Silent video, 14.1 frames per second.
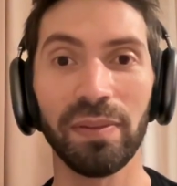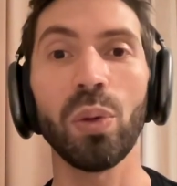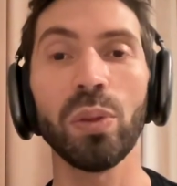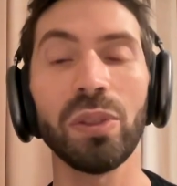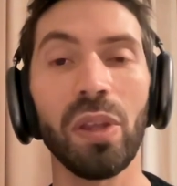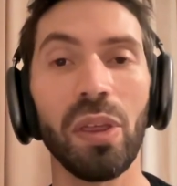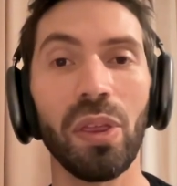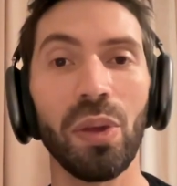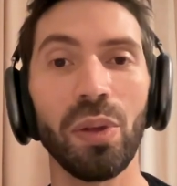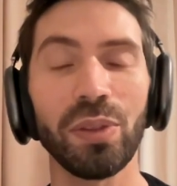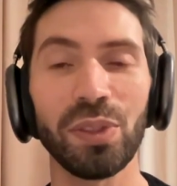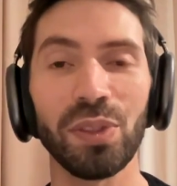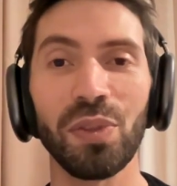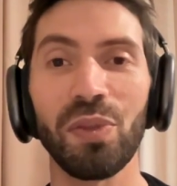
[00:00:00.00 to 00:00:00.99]
Whose
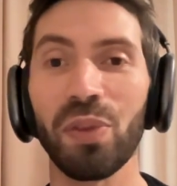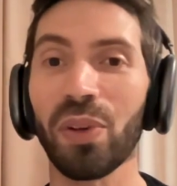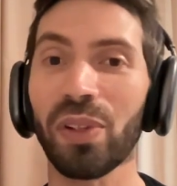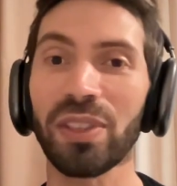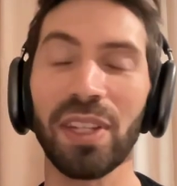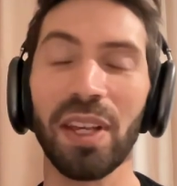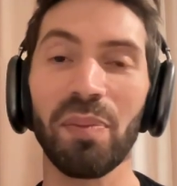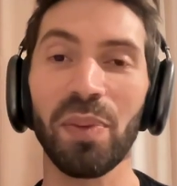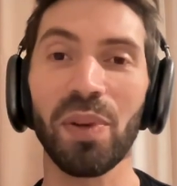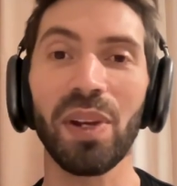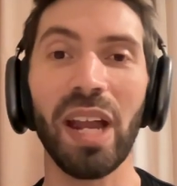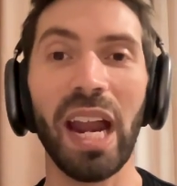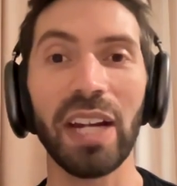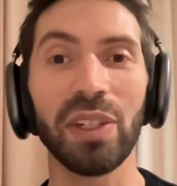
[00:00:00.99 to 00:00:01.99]
thoughts, for
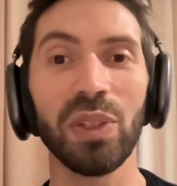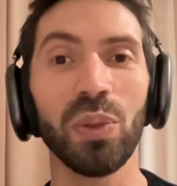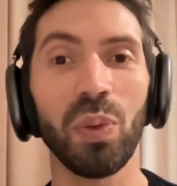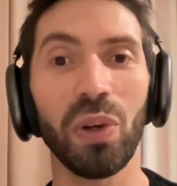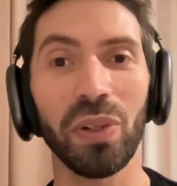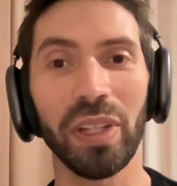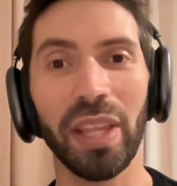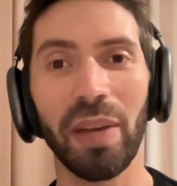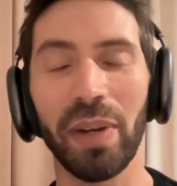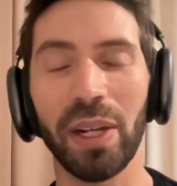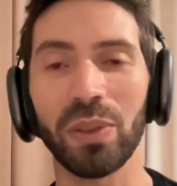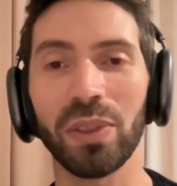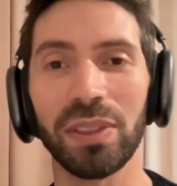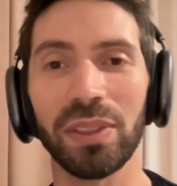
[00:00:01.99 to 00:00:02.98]
example, are you worried
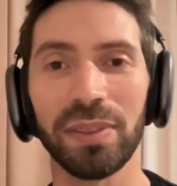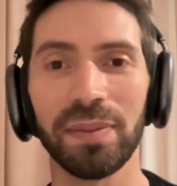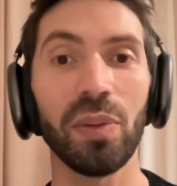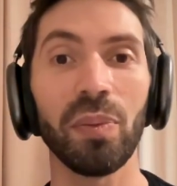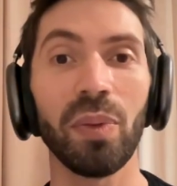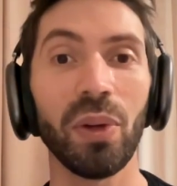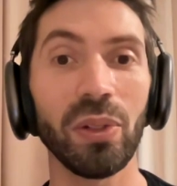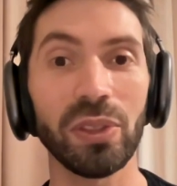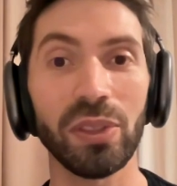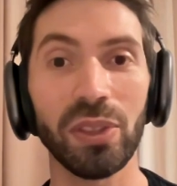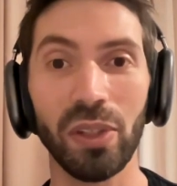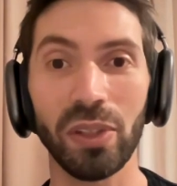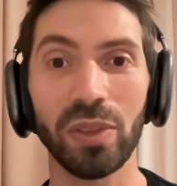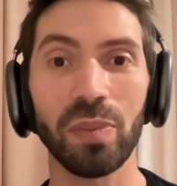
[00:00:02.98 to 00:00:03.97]
about? Your
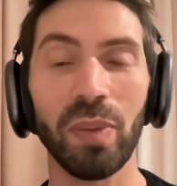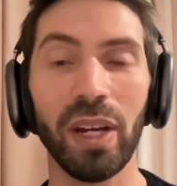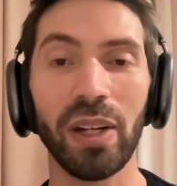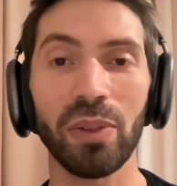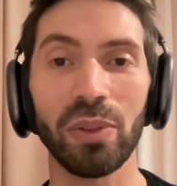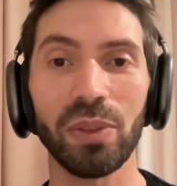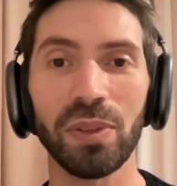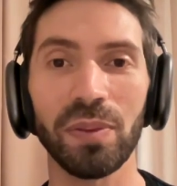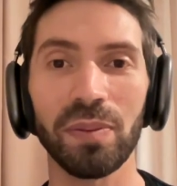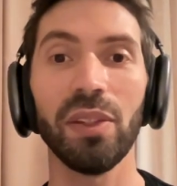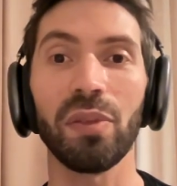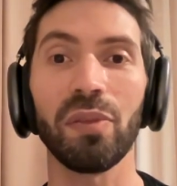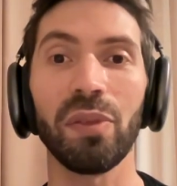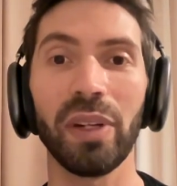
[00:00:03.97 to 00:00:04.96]
boss, your spouse,
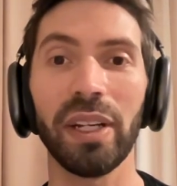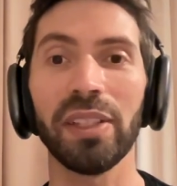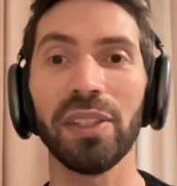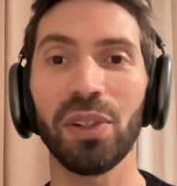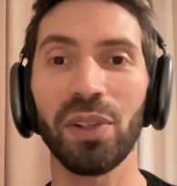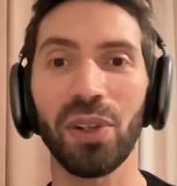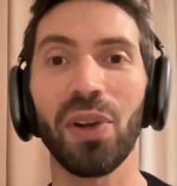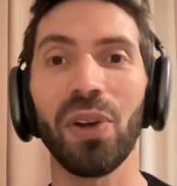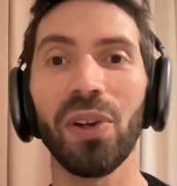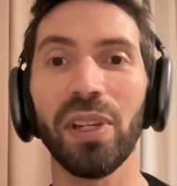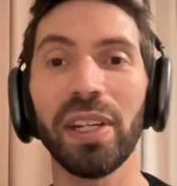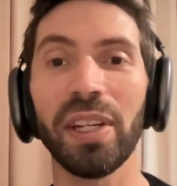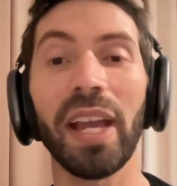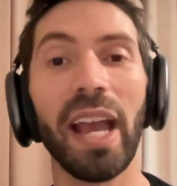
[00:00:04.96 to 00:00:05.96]
your friend, your
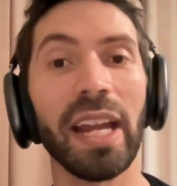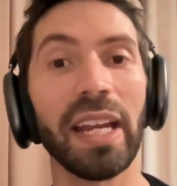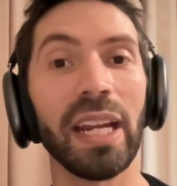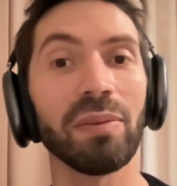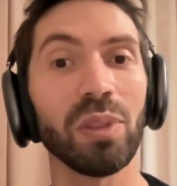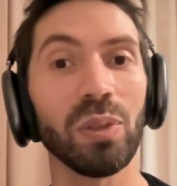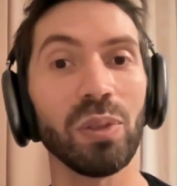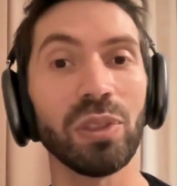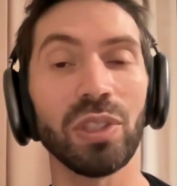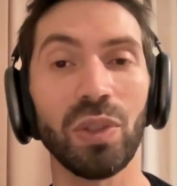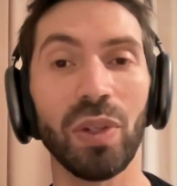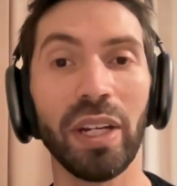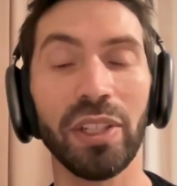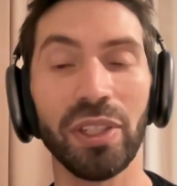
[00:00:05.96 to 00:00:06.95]
colleague, an absolute
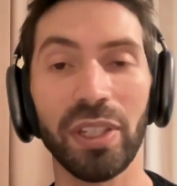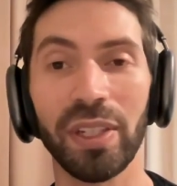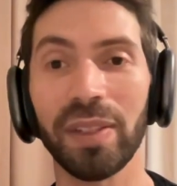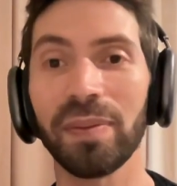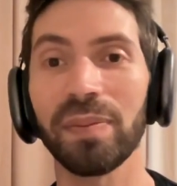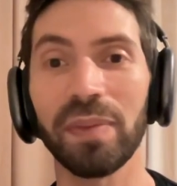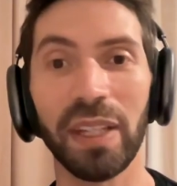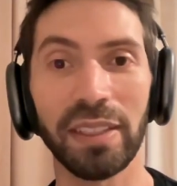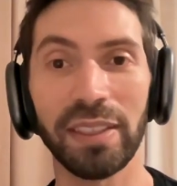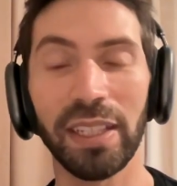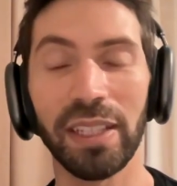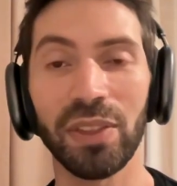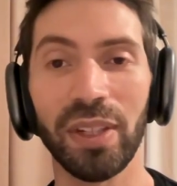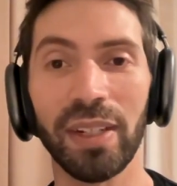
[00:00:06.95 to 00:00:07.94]
stranger,
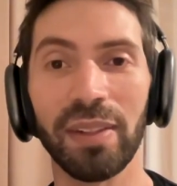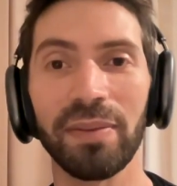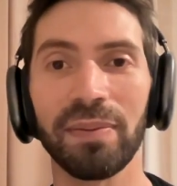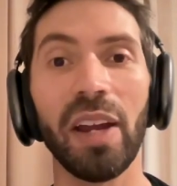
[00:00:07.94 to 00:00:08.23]
etc.